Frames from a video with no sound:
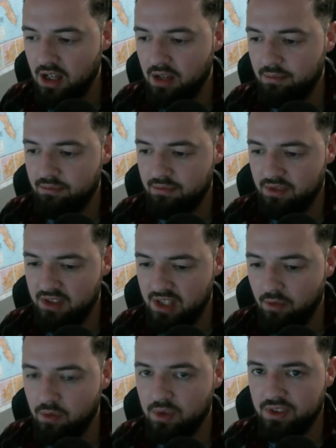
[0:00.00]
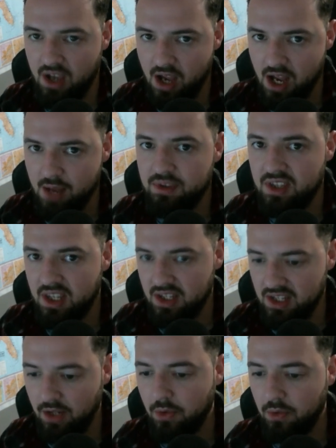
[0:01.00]
several times and then dig
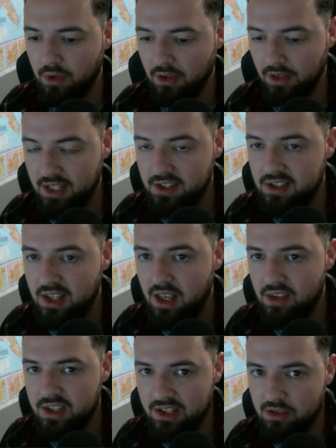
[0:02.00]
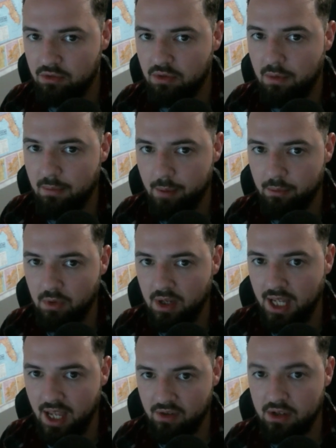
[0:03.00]
through the links, this is remembering
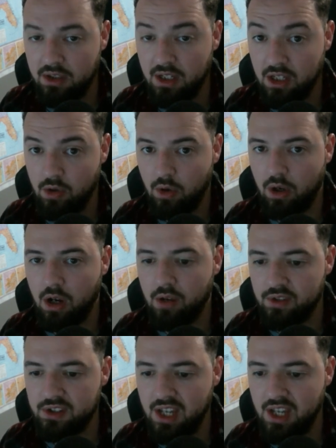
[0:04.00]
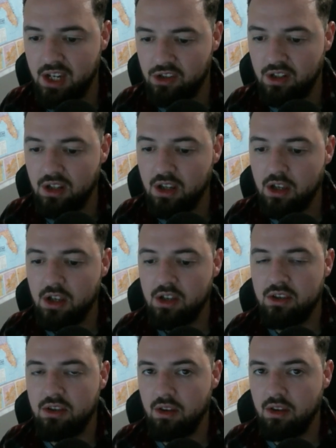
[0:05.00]
everything in your conversation
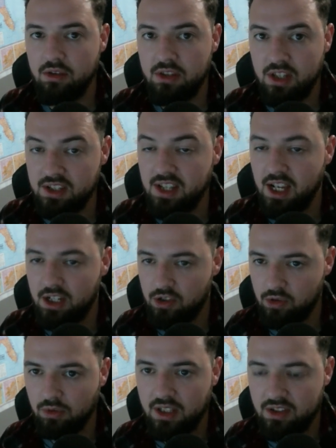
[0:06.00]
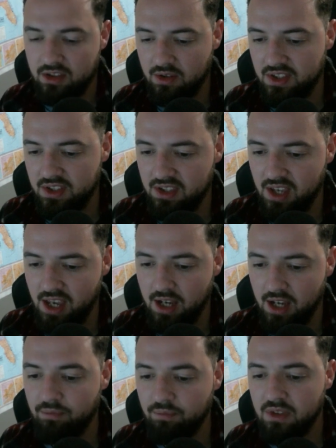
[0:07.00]
contextually. So it's saying,
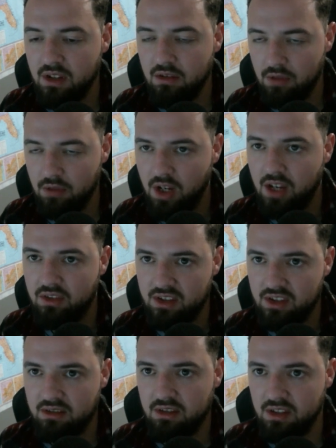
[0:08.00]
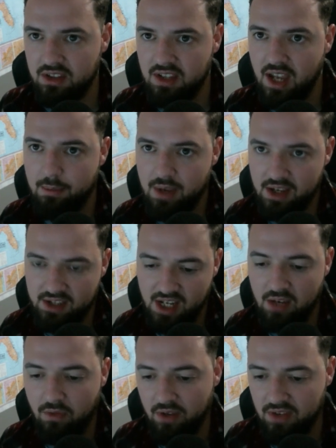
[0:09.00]
okay, this guy makes
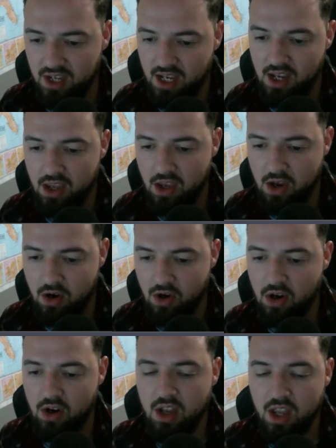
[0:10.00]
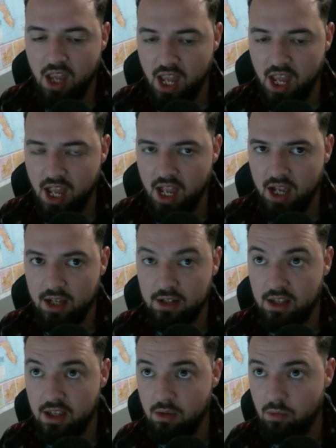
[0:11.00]
$85K a year, and
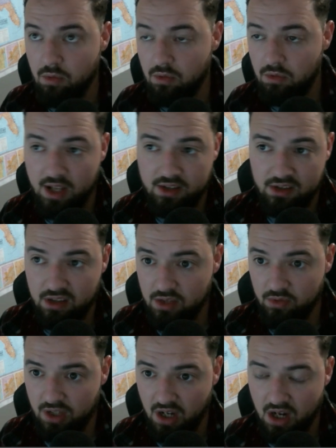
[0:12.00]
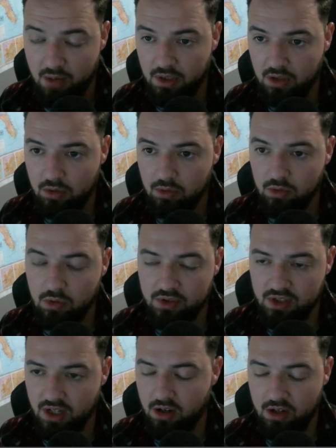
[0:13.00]
he has these retirement goals, and I
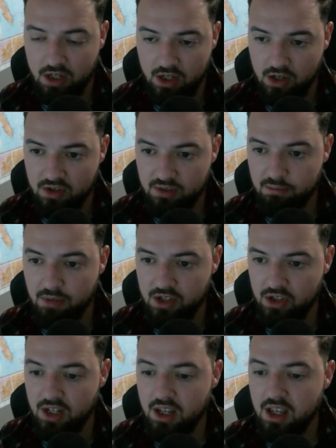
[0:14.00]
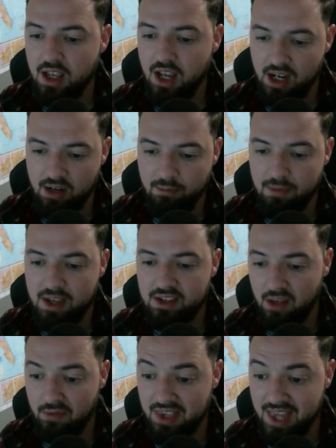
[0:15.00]
already know his budget. And based off
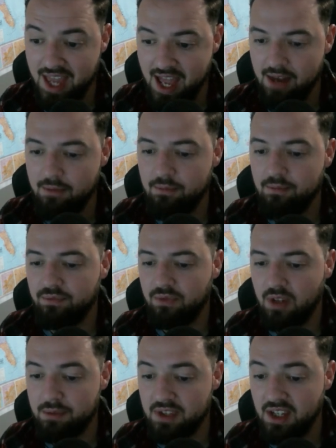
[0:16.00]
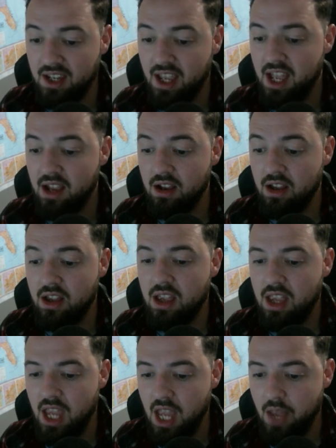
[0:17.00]
of that, I'm saying, hey,
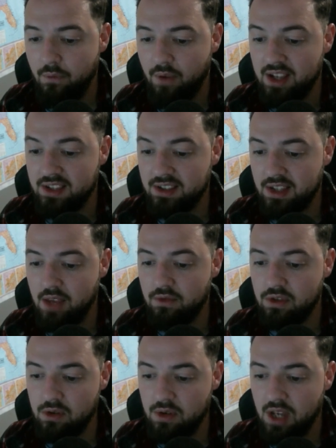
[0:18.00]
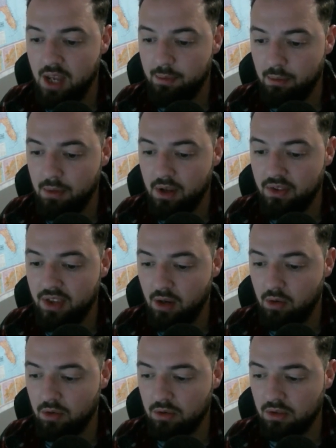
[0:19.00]
if I save $2K per month, how
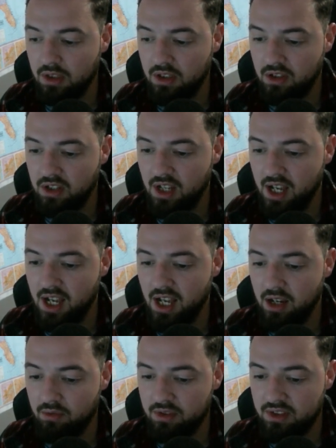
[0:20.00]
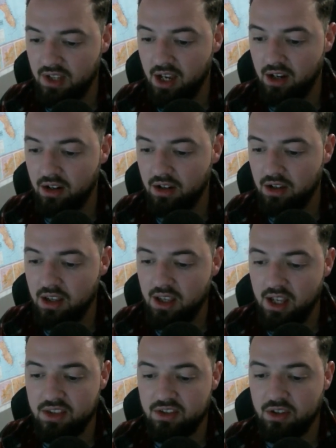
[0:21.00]
early could I retire? And
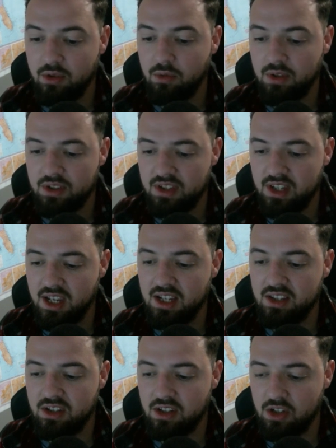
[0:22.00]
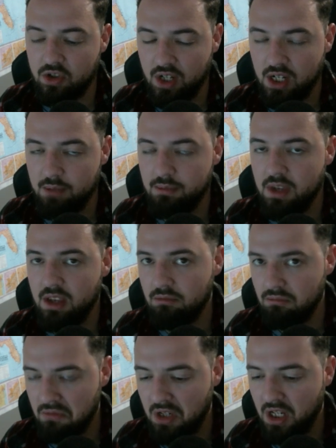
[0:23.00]
so once again, it's going to try to be
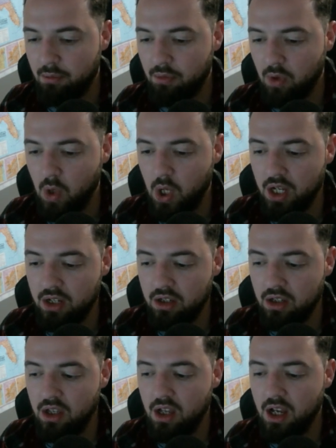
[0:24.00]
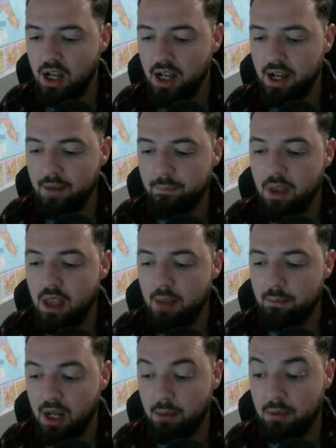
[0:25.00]
kind of broad, but
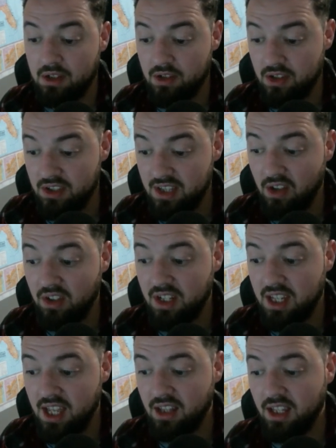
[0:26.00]
I'm going to just tell it again, like